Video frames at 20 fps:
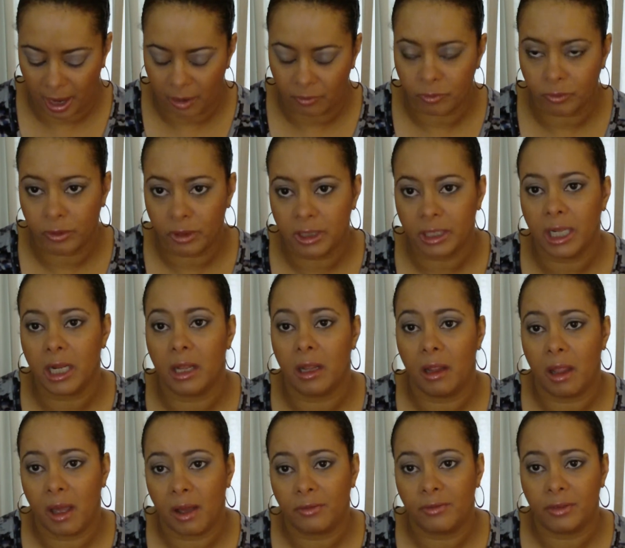I really
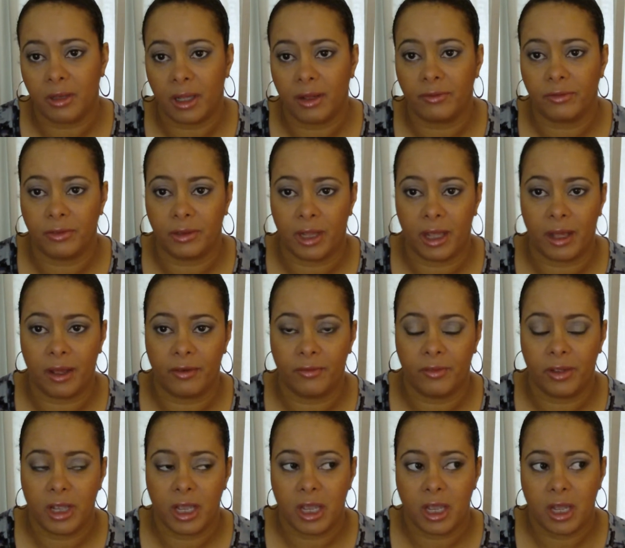love, love, love